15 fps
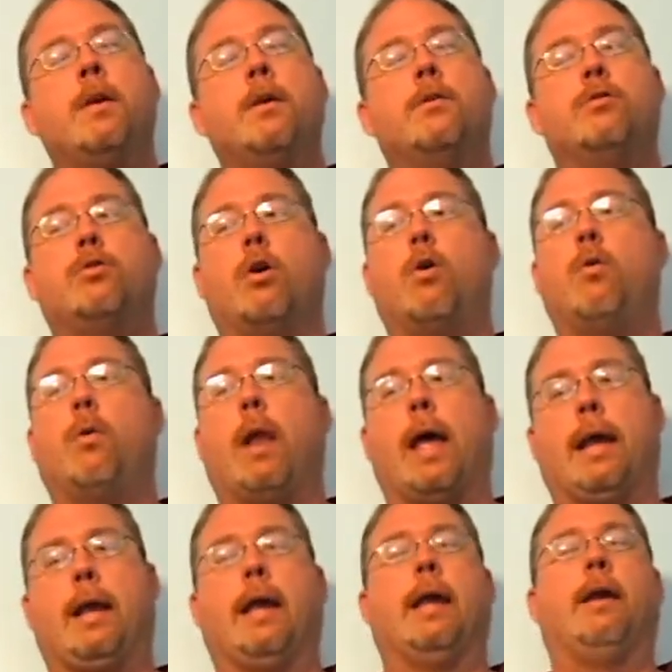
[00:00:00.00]
So
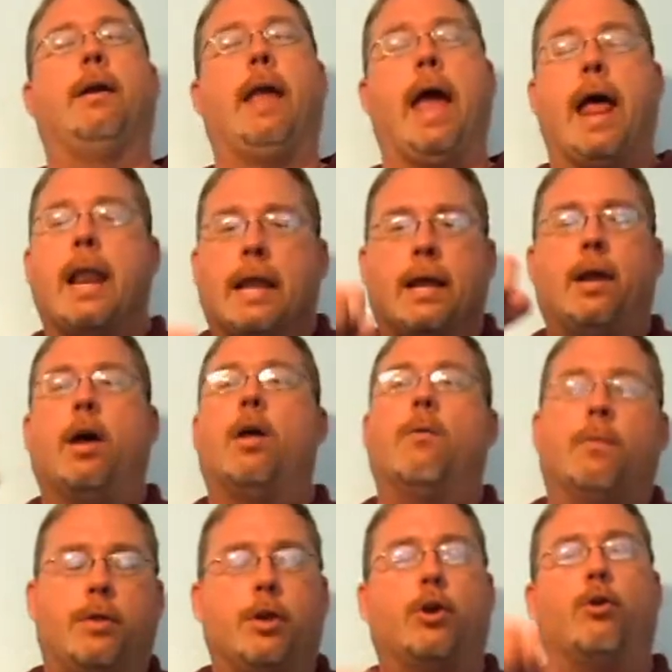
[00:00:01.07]
like a Gatling gun
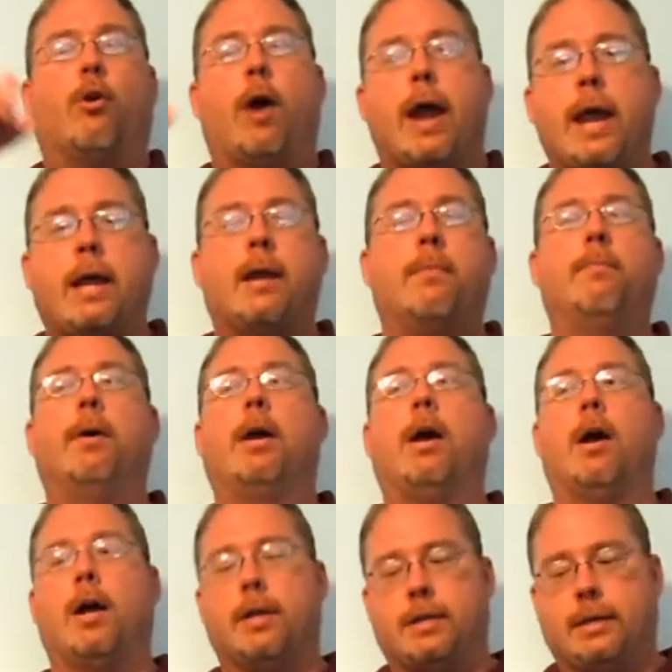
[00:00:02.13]
with a crank,
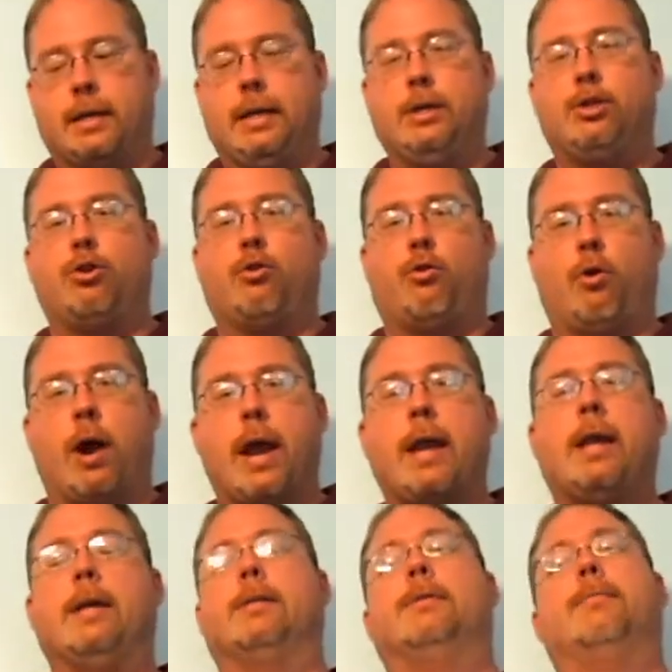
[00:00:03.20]
because each
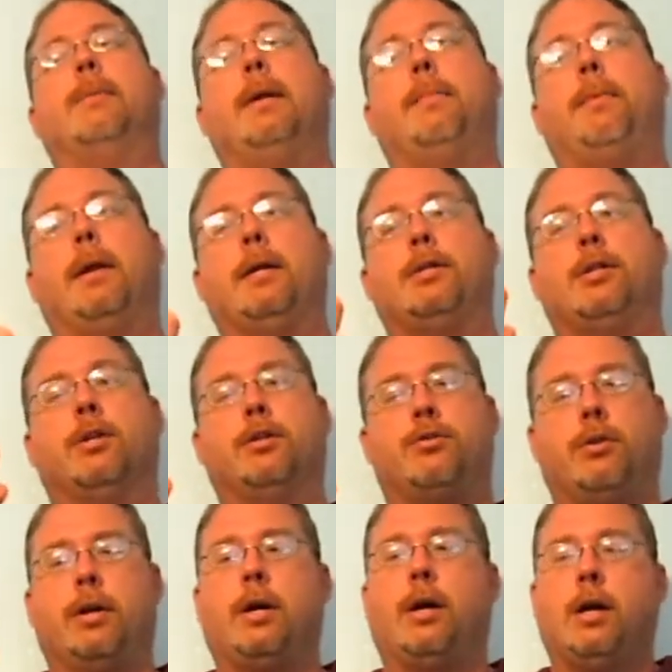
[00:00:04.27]
crank is a manipulation of the
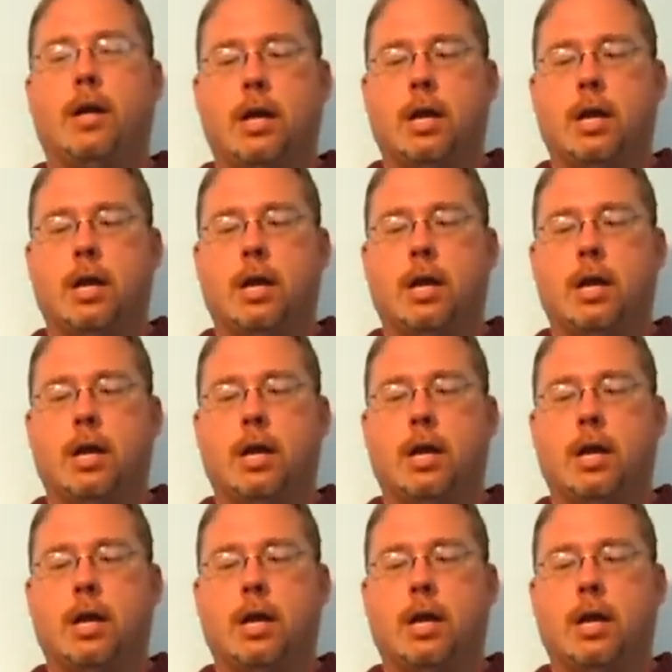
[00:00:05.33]
trigger,